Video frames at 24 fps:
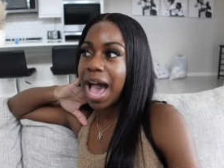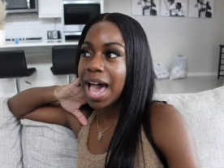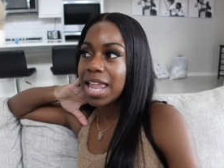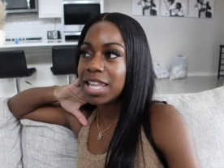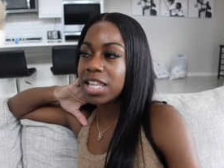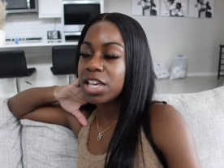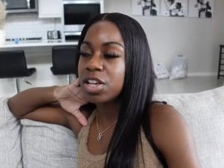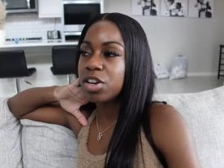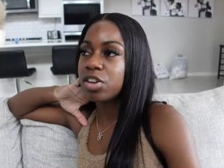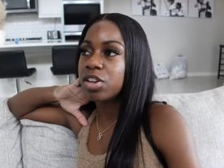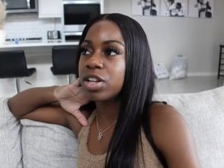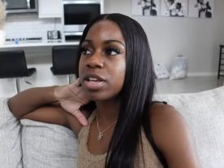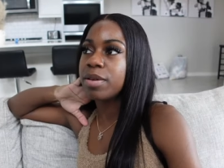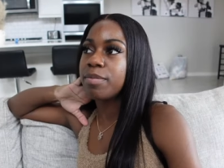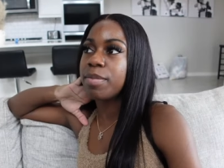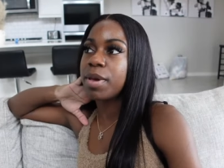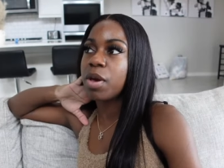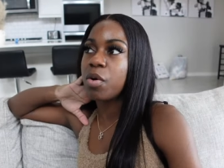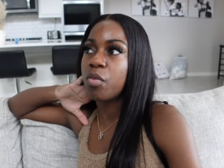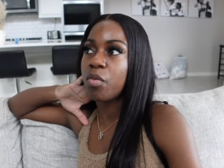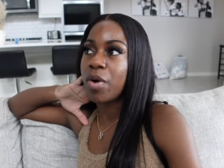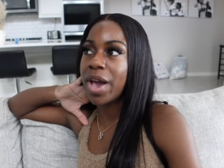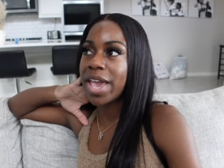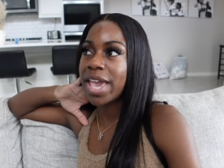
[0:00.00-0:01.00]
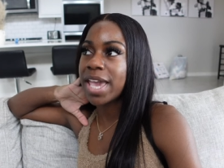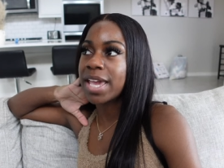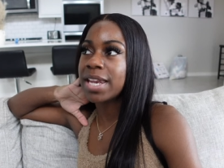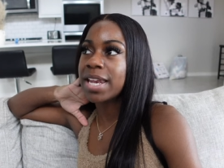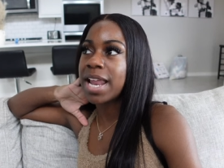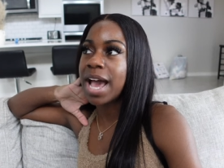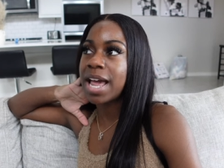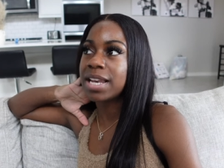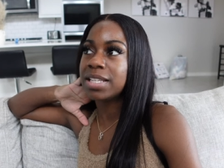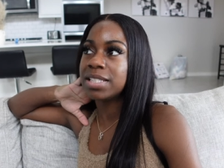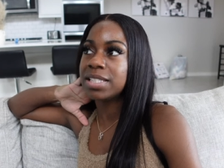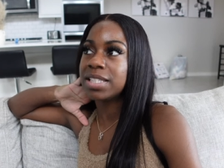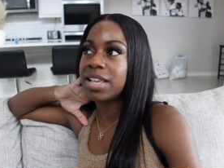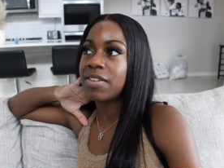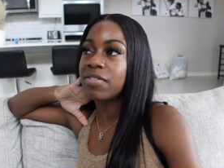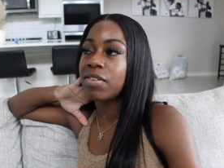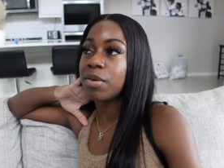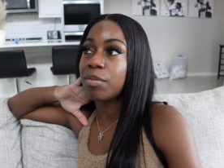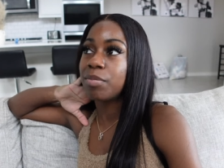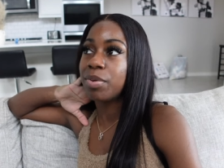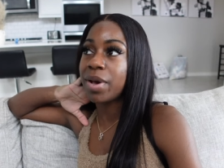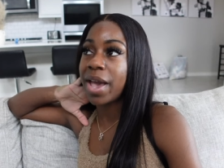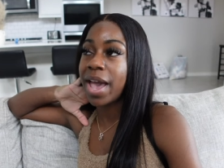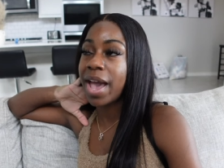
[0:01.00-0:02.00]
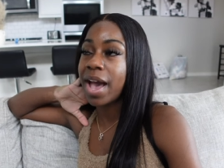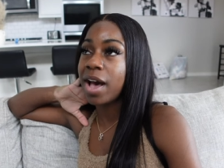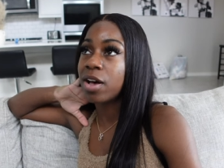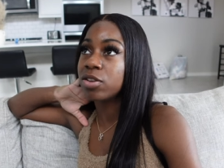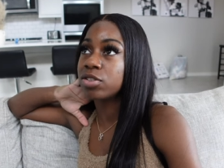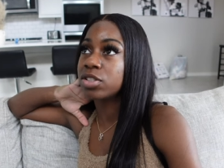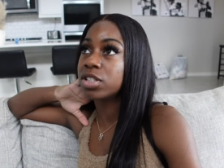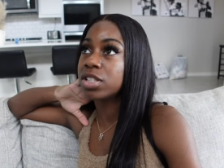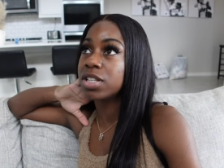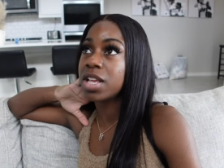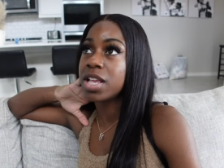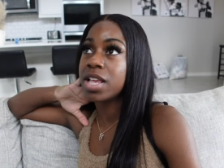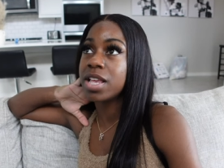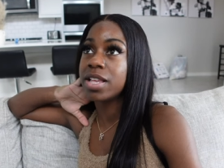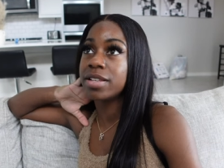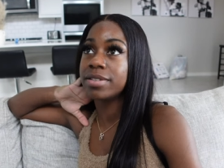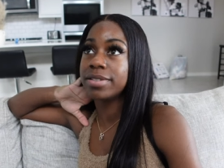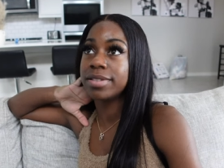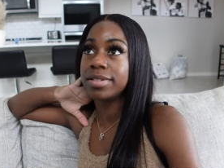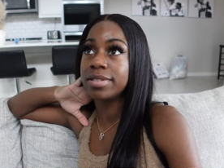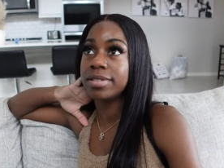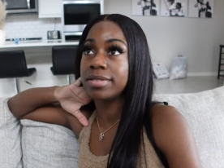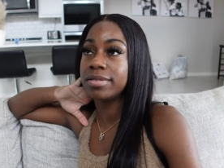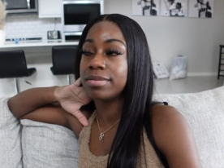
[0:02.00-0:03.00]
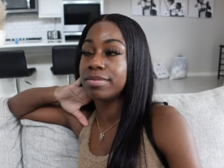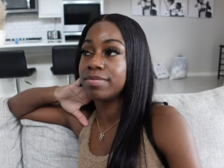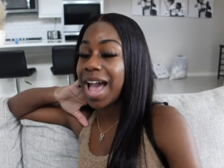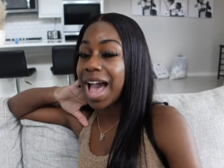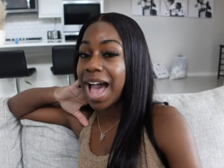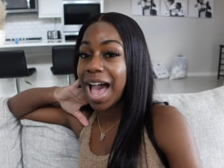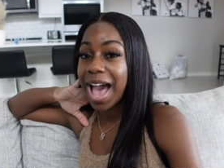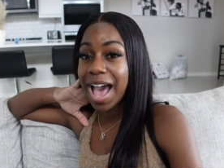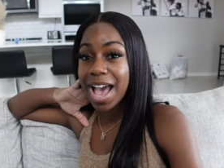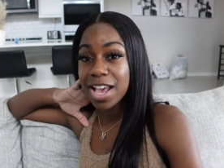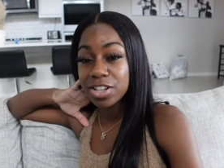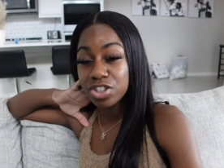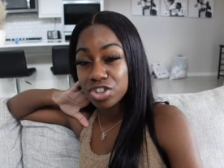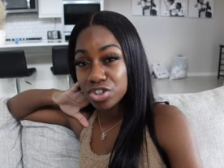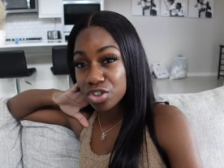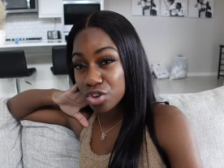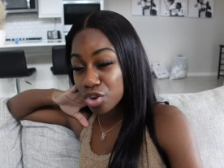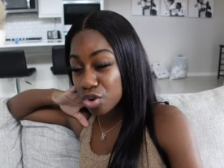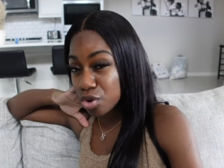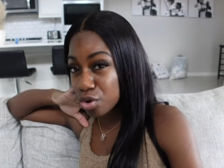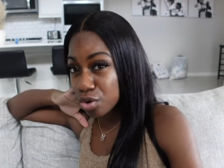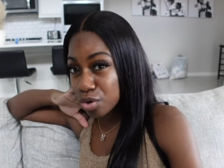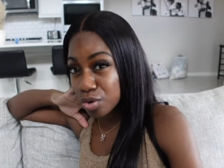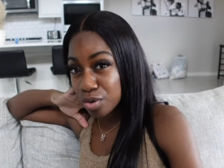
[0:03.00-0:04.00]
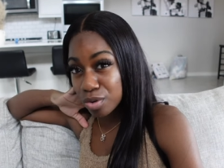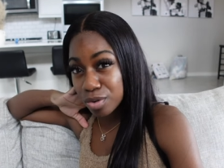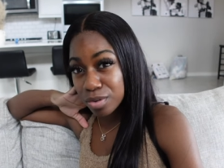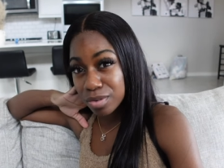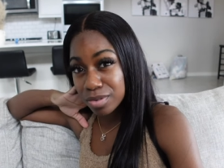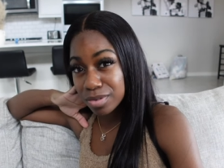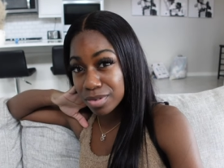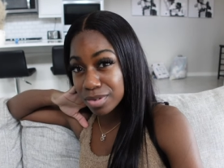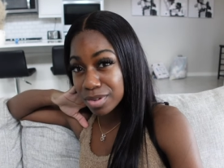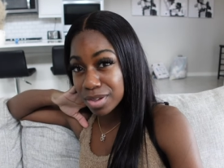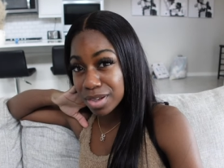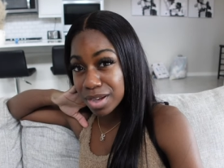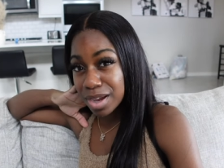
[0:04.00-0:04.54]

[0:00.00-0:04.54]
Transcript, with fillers: I literally been weighing 97 pounds since high school